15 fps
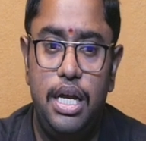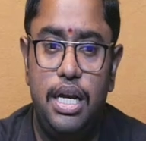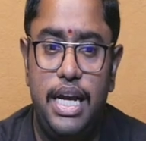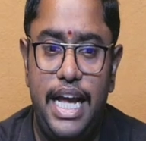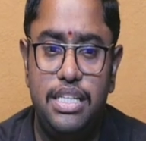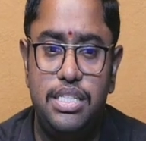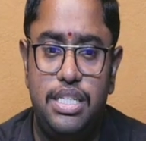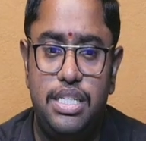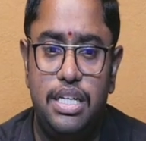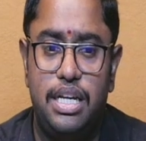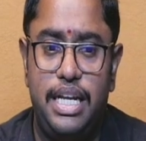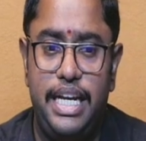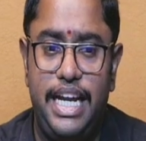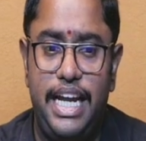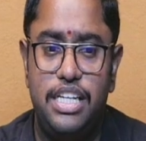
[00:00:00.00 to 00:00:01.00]
Next,
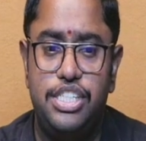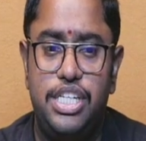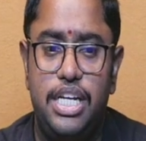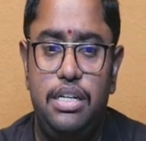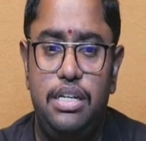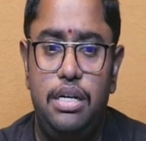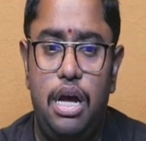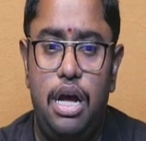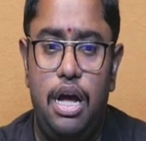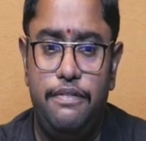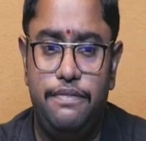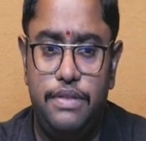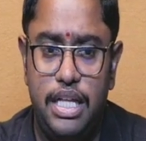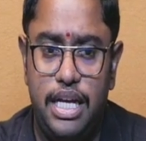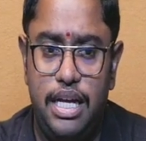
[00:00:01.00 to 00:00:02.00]
creation of
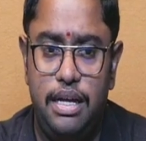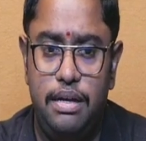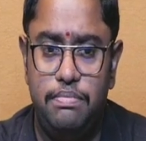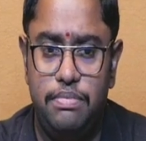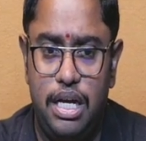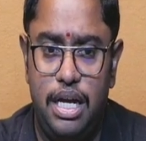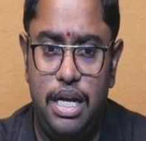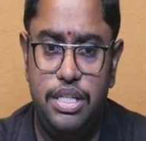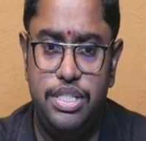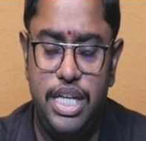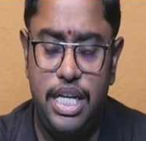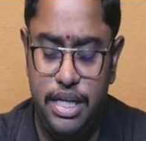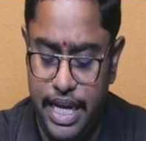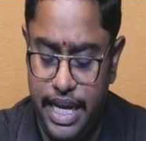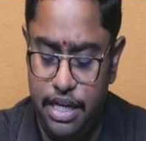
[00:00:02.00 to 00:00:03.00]
the
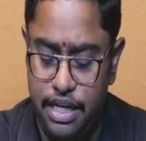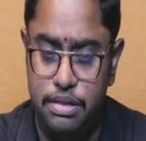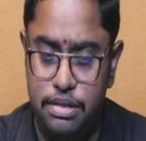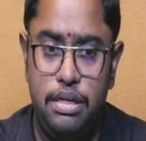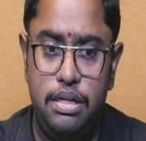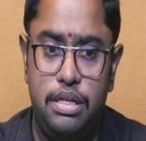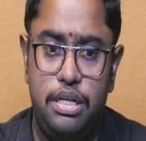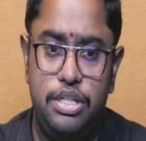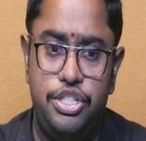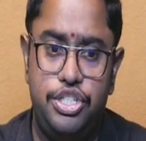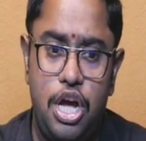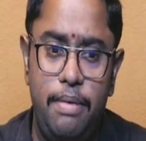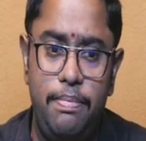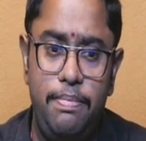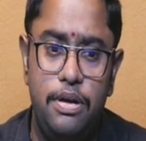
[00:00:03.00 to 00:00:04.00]
Jenkins
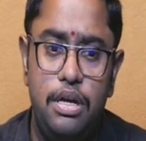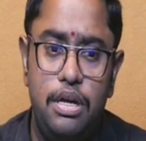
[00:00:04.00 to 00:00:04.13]
job,